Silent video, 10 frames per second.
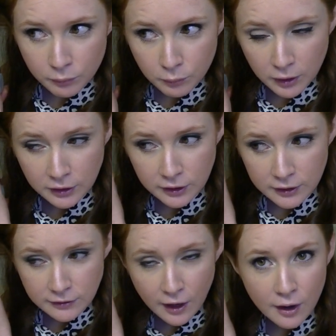winding
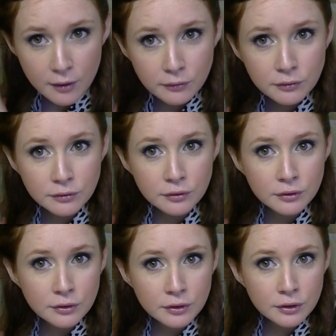it down
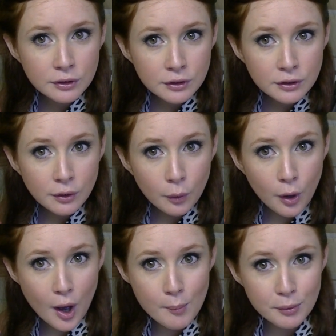
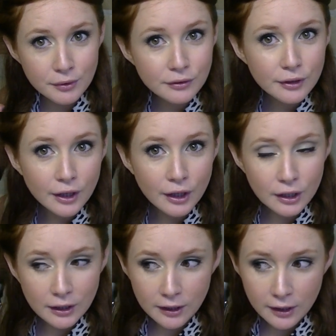or up and
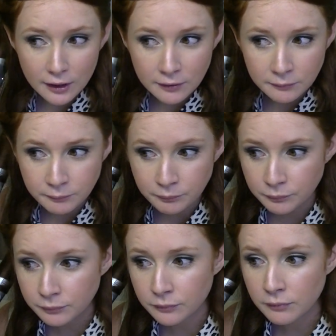clicking
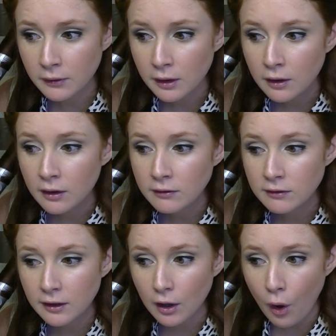
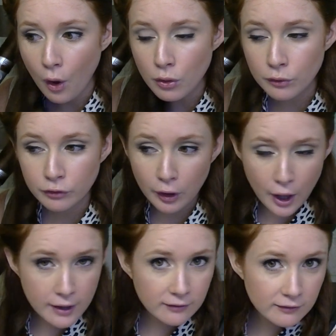to get all those little
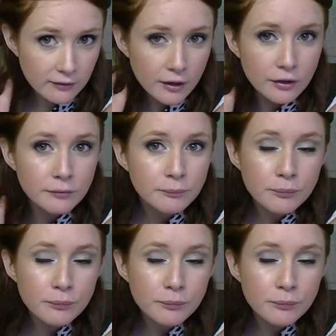ends in there.